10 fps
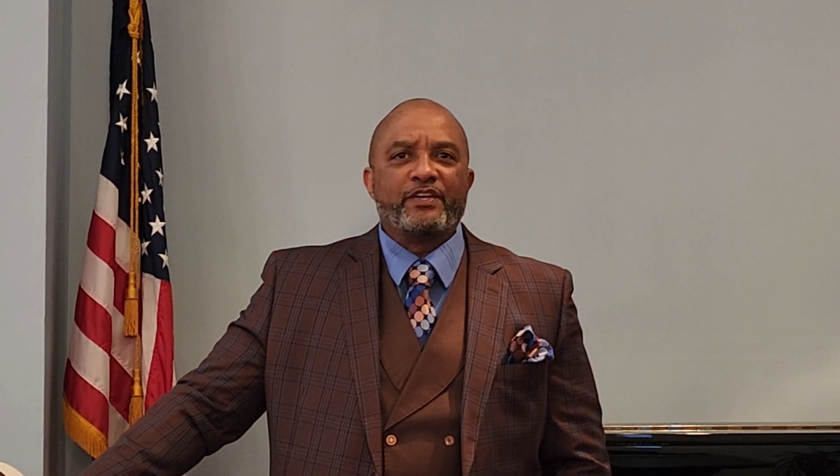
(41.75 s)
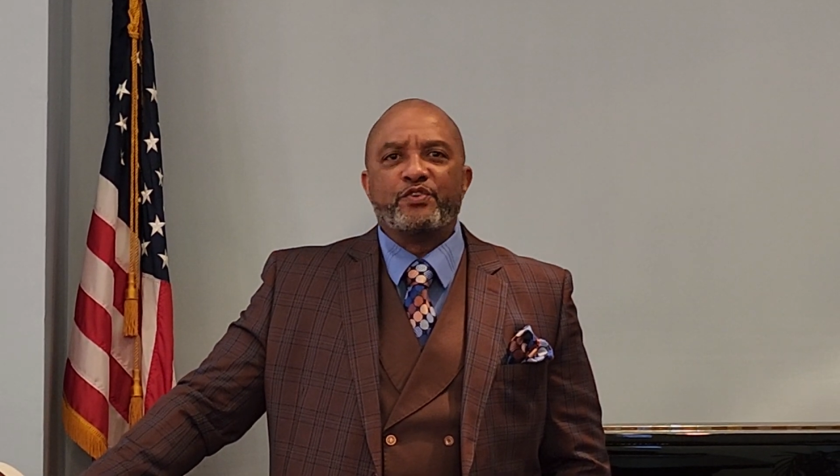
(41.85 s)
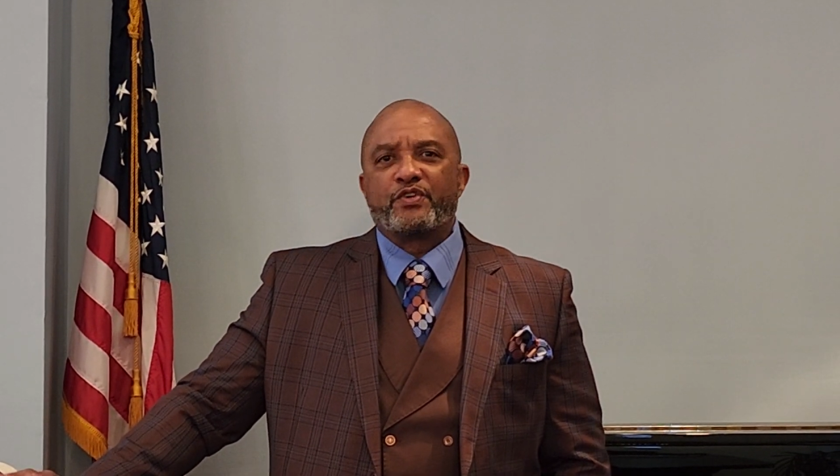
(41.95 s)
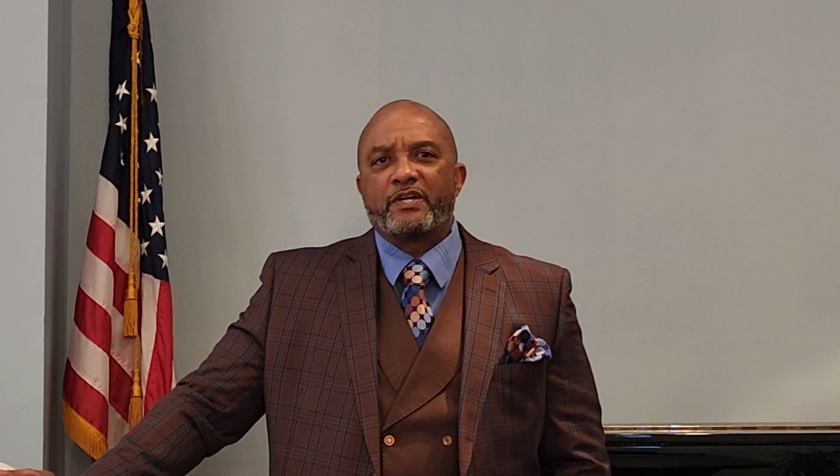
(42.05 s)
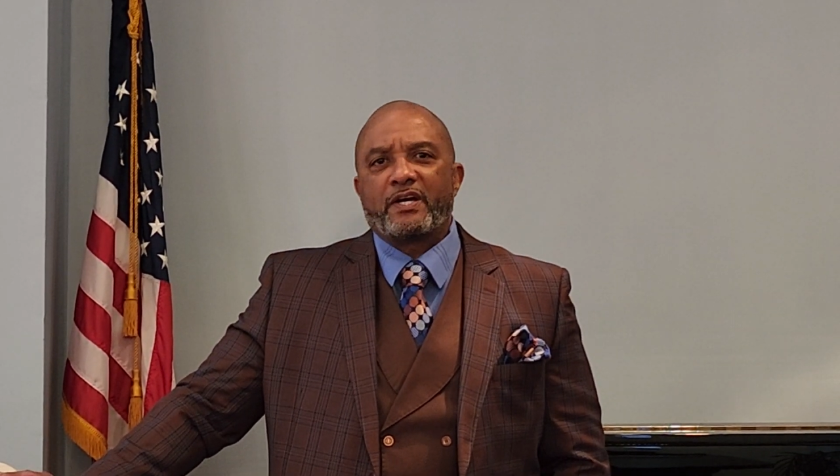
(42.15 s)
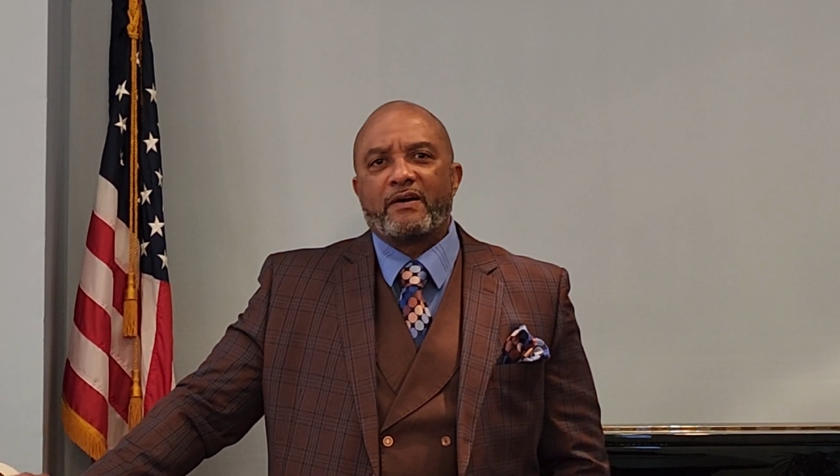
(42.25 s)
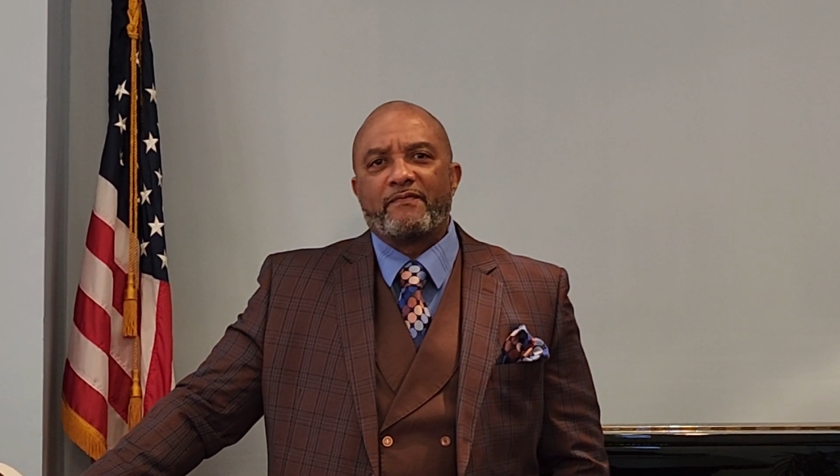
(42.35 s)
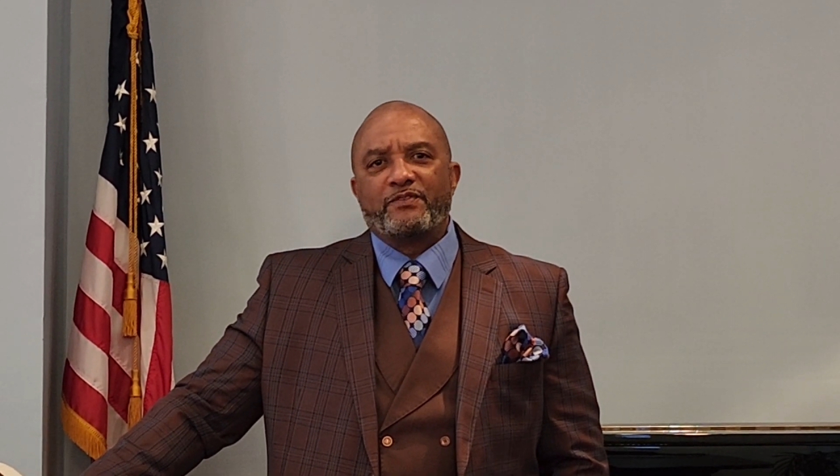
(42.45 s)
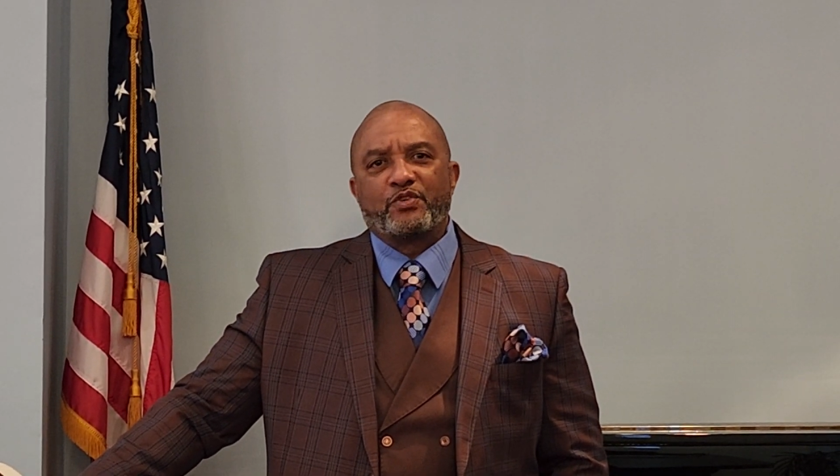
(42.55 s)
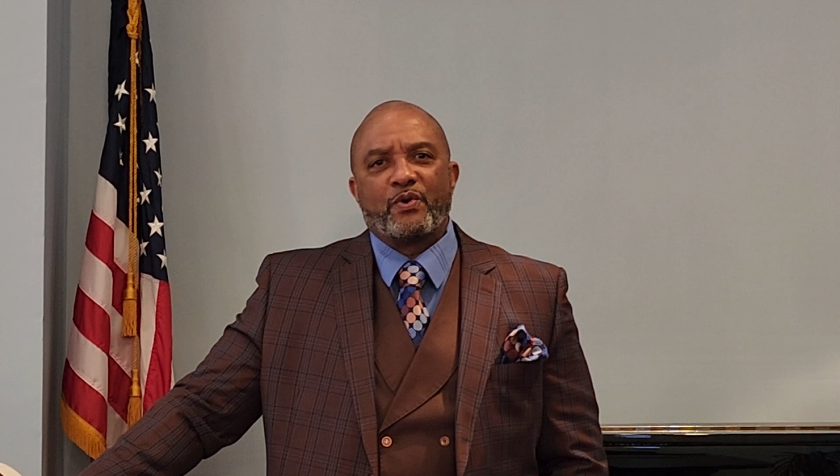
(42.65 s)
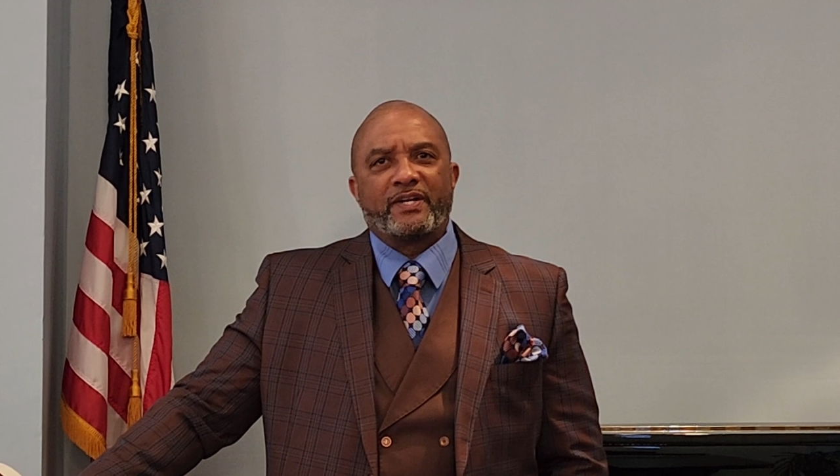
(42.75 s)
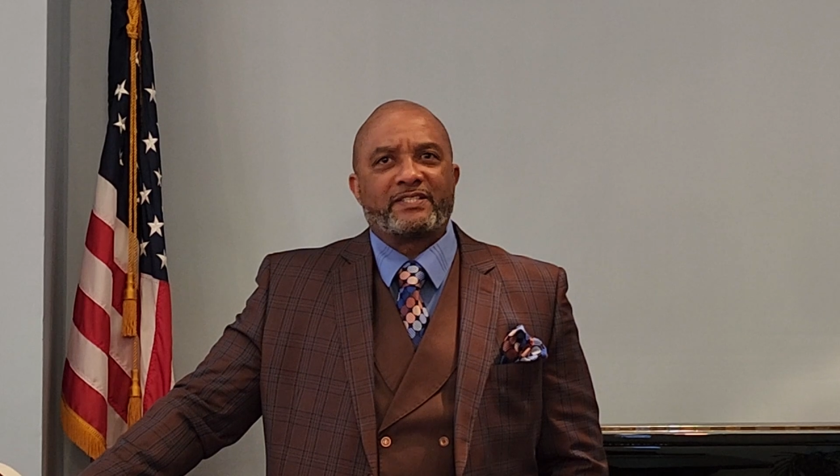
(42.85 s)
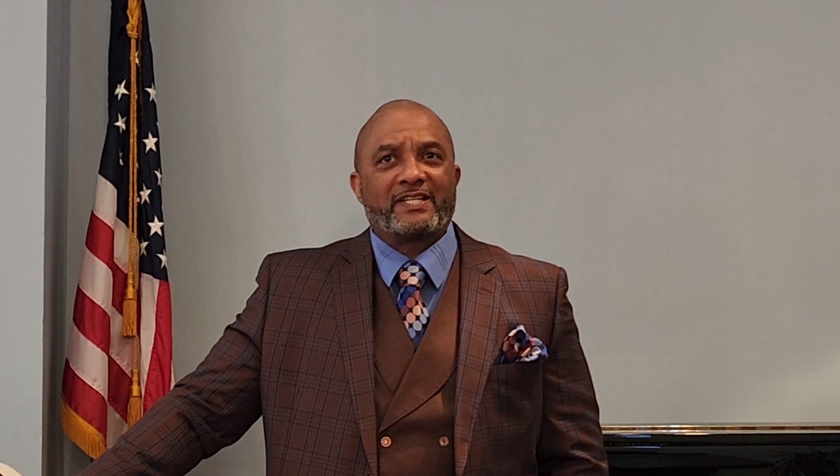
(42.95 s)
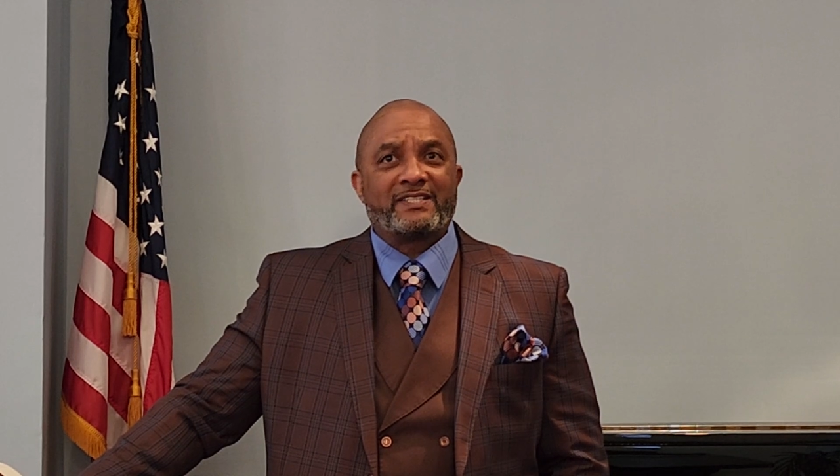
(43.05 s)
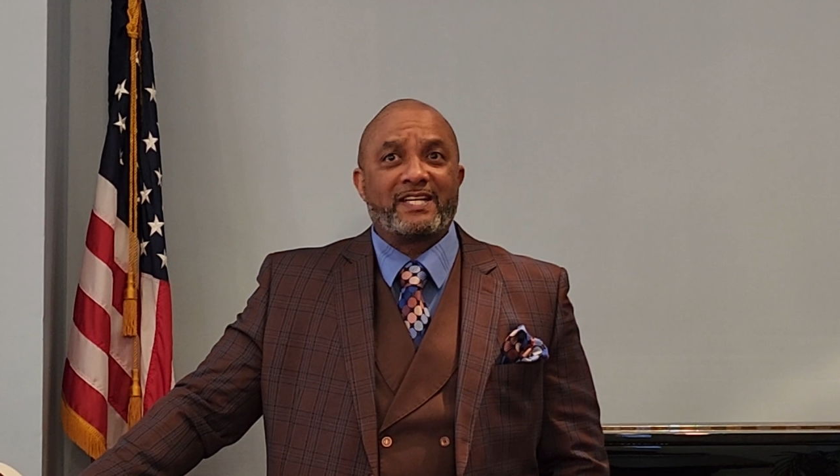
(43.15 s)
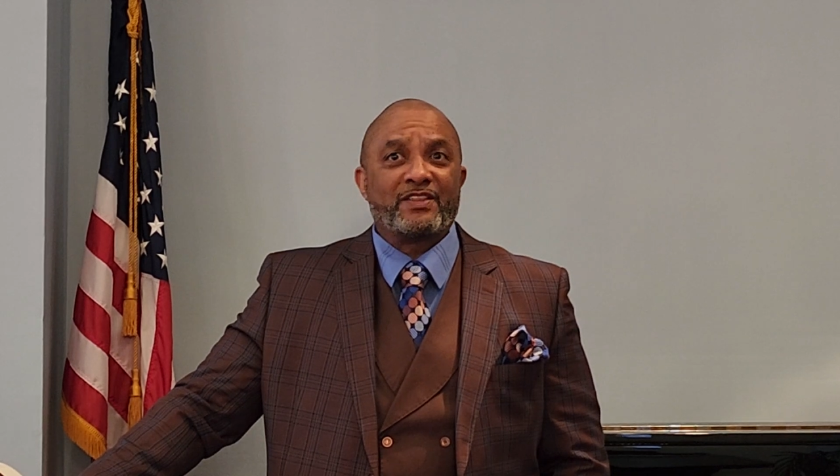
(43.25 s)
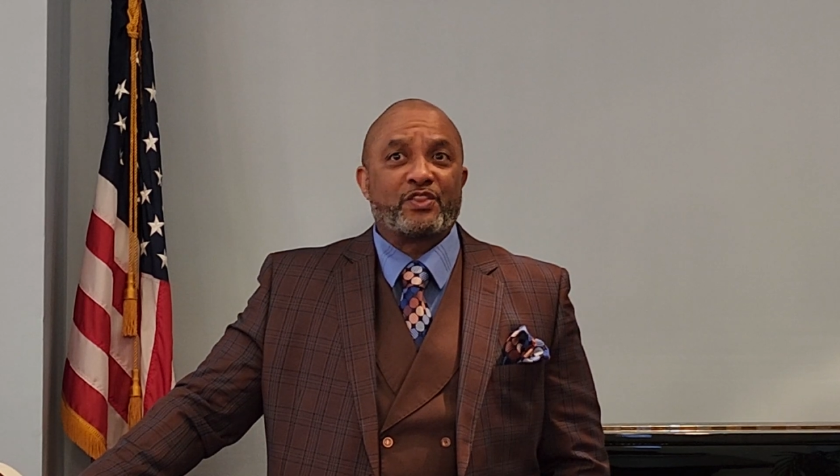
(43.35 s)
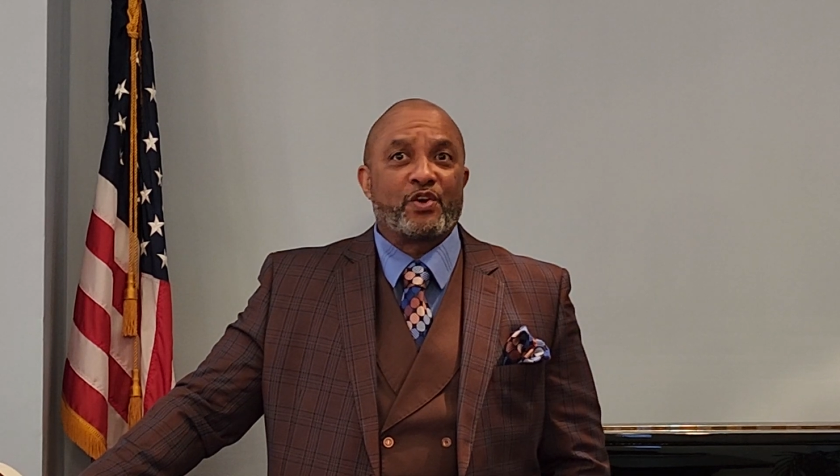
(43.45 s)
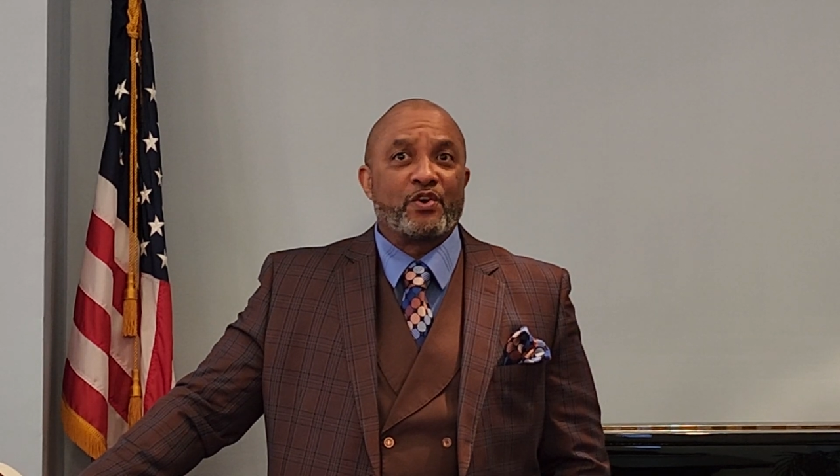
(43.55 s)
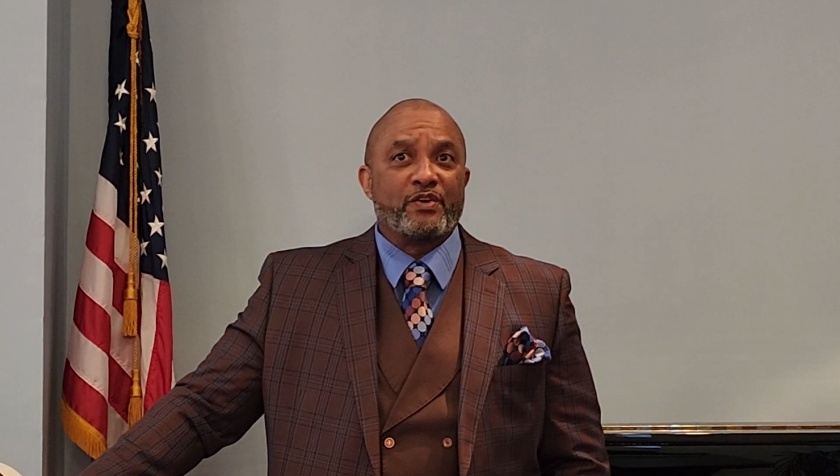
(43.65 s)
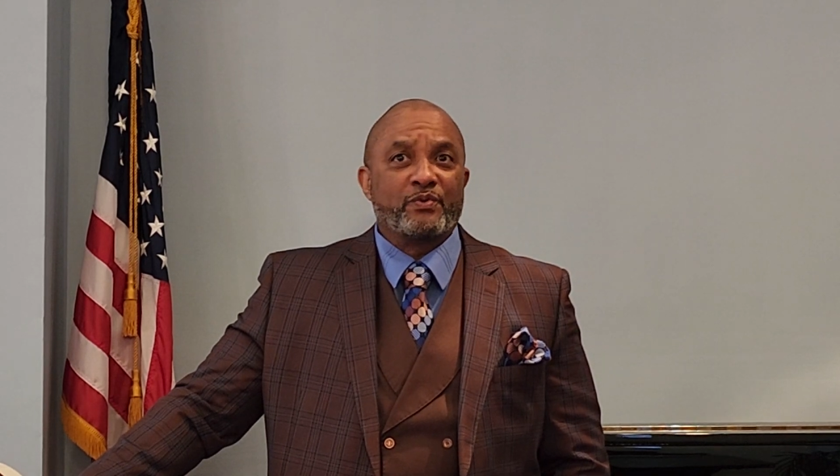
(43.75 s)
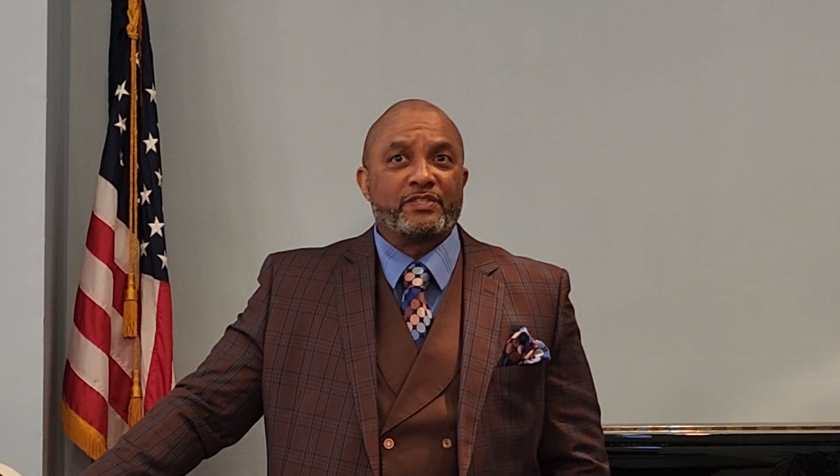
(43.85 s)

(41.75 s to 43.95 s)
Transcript: you can come join us at 10:30,